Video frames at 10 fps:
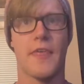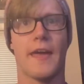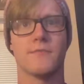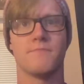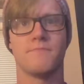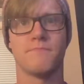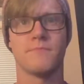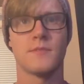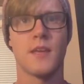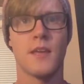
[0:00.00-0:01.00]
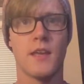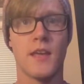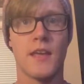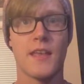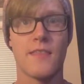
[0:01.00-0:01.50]
that.
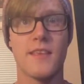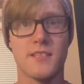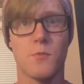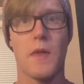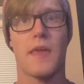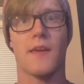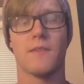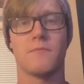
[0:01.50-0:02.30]
This week,